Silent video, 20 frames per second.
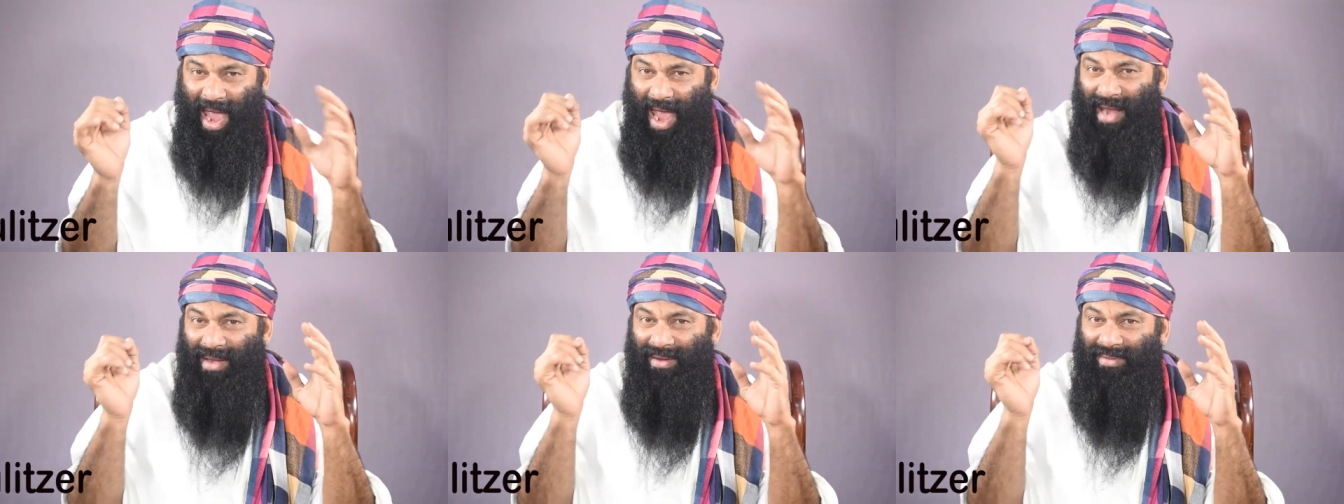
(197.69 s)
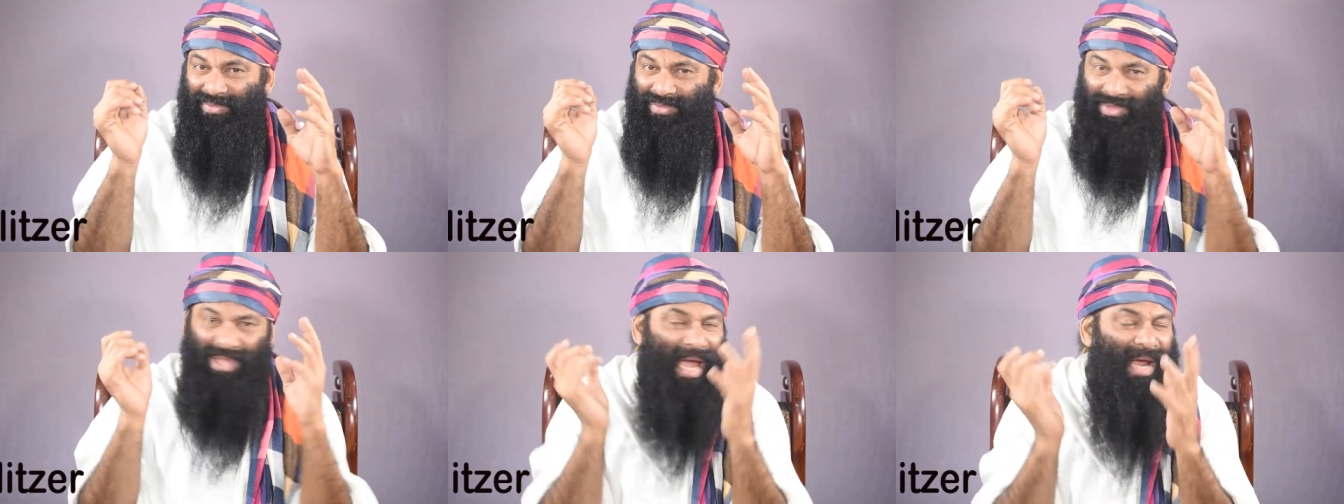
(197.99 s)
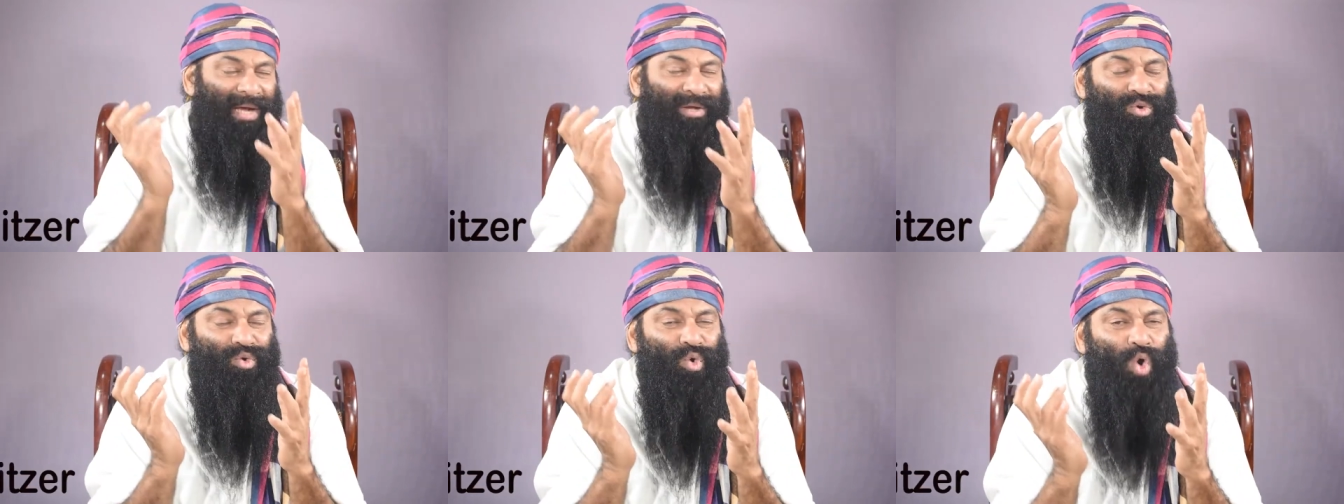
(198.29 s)
And
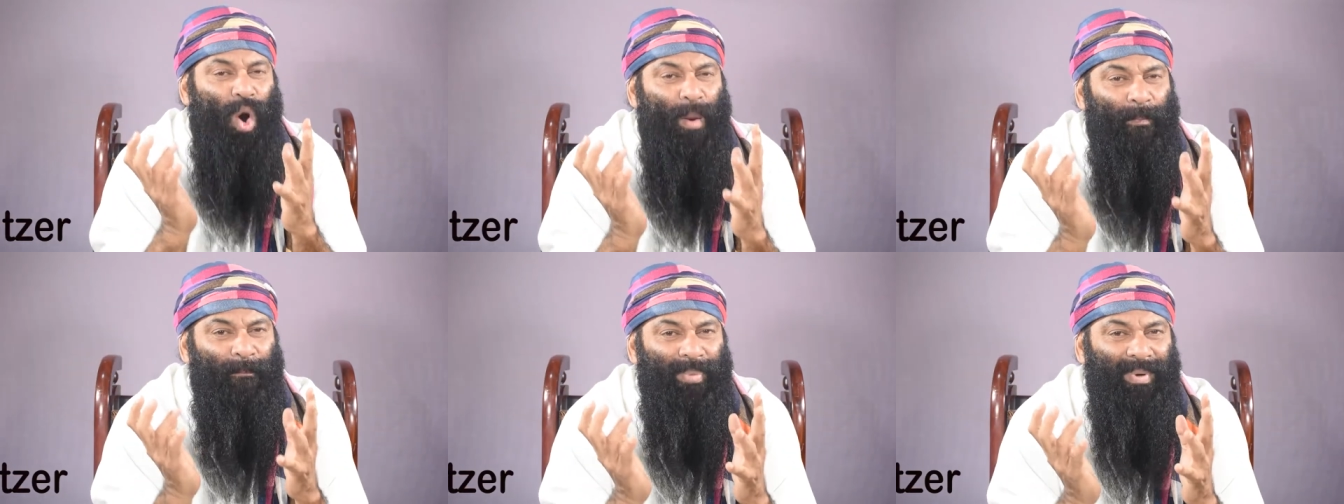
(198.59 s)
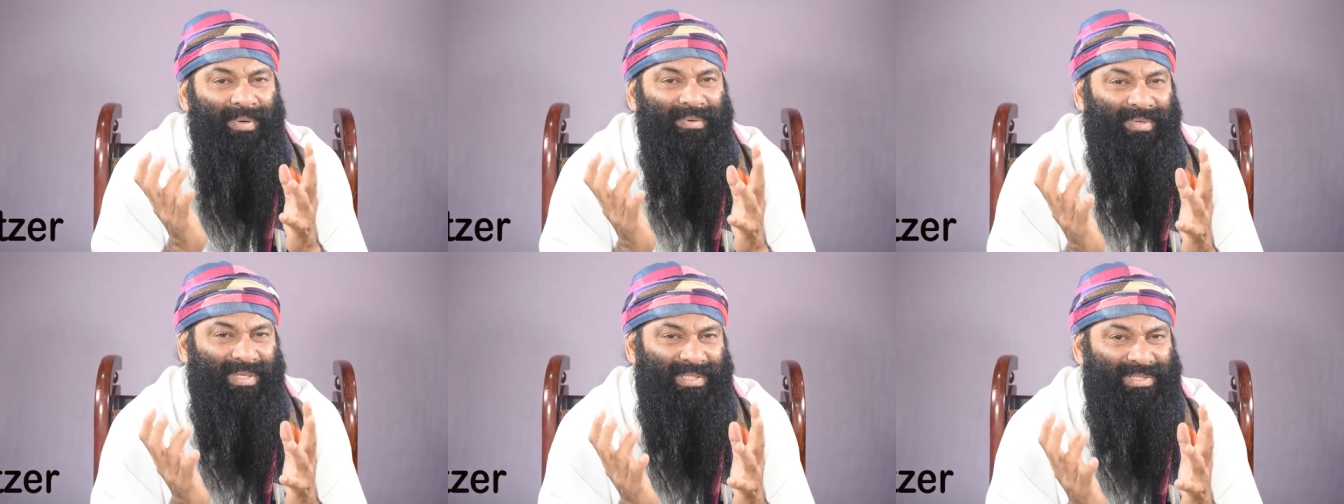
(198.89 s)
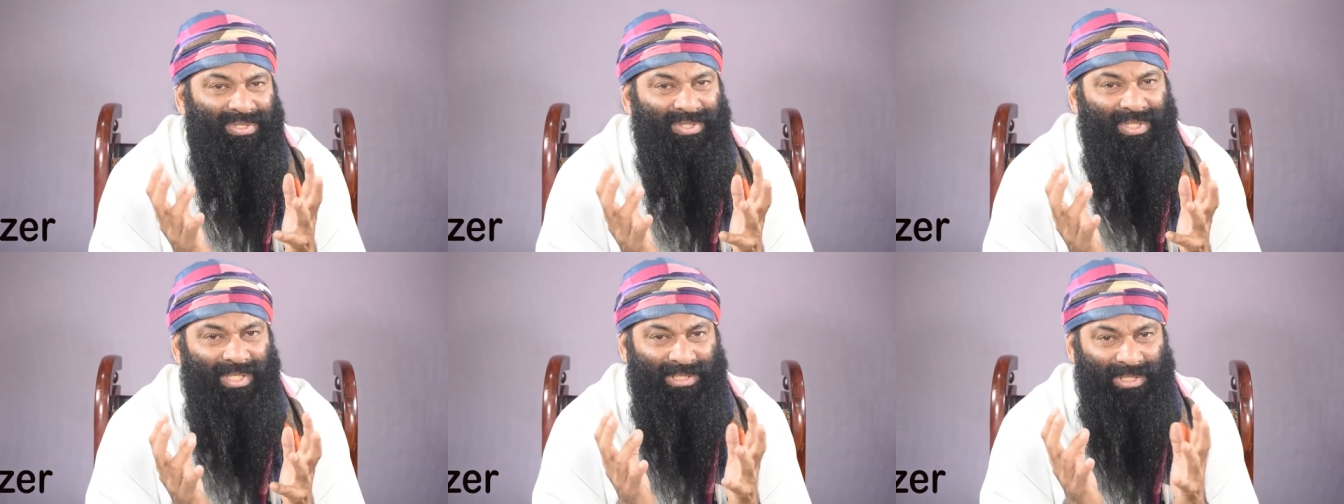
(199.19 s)
that open
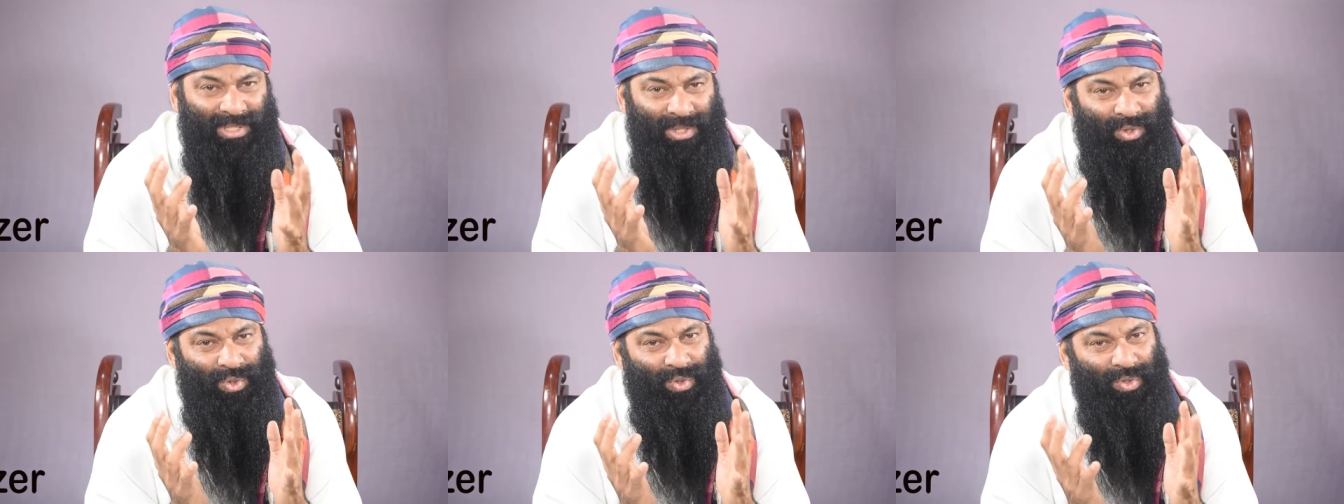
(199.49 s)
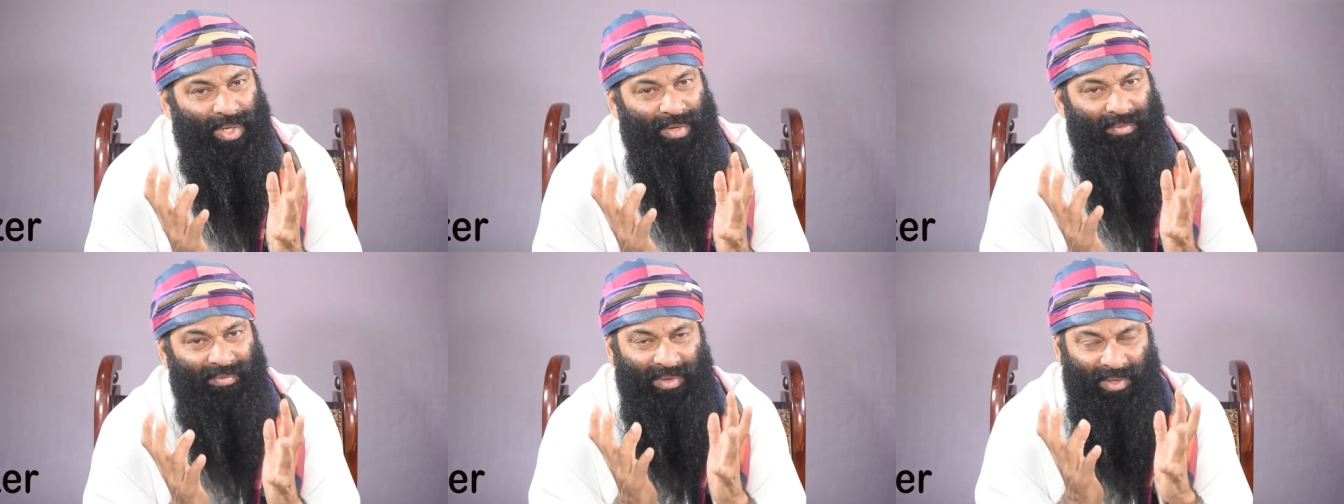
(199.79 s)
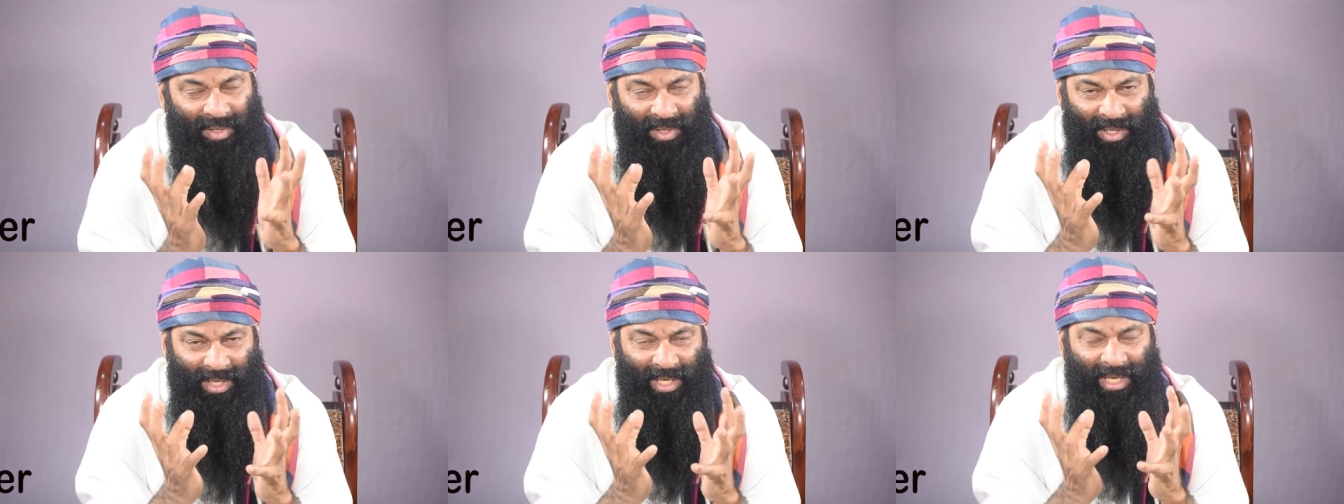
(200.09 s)
discussion could
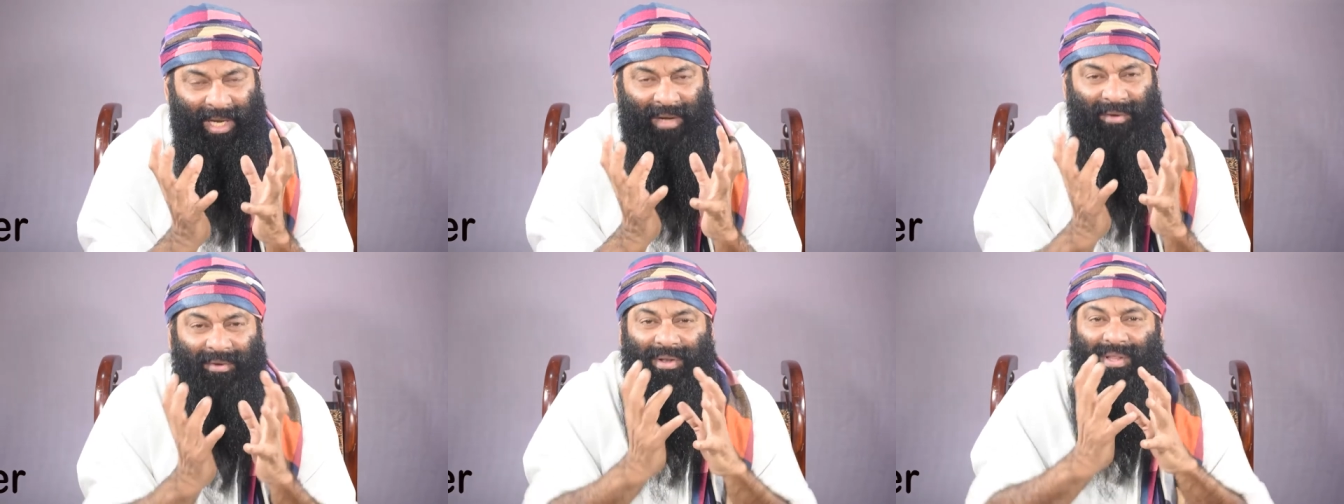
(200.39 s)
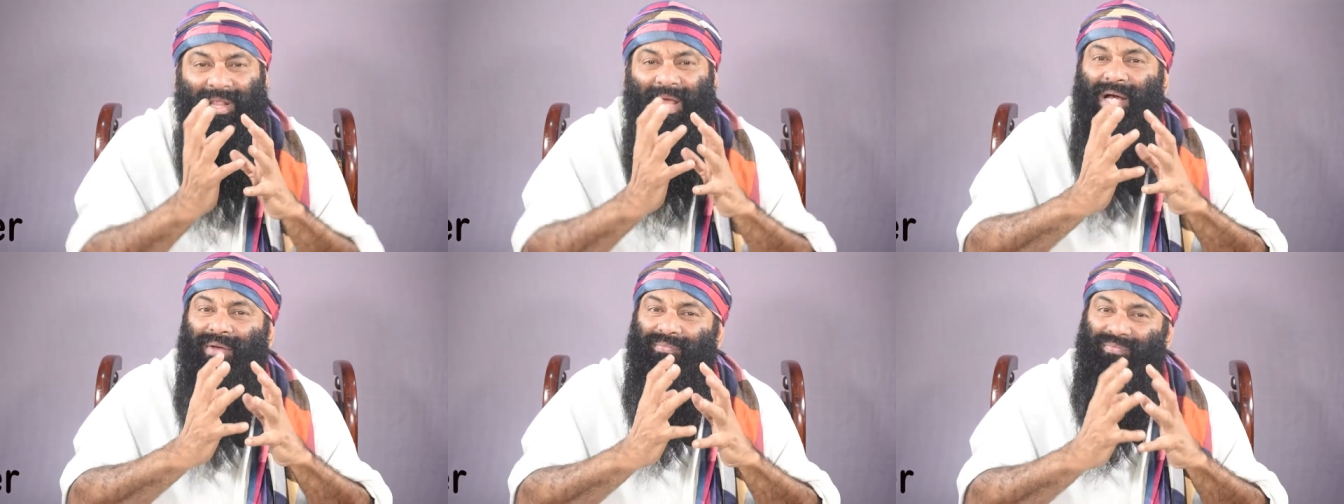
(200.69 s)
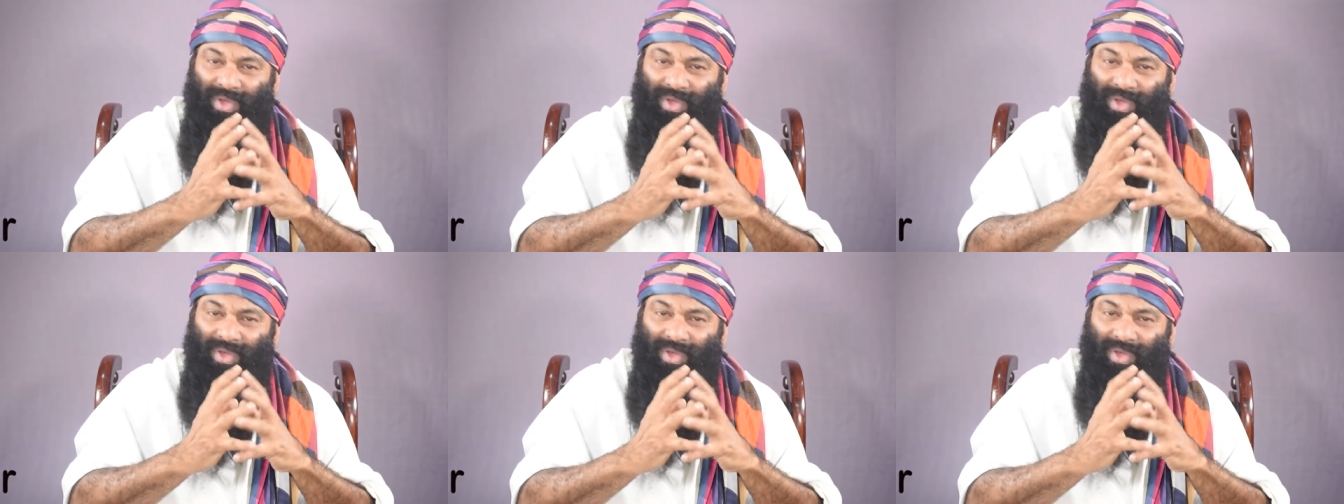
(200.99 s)
have created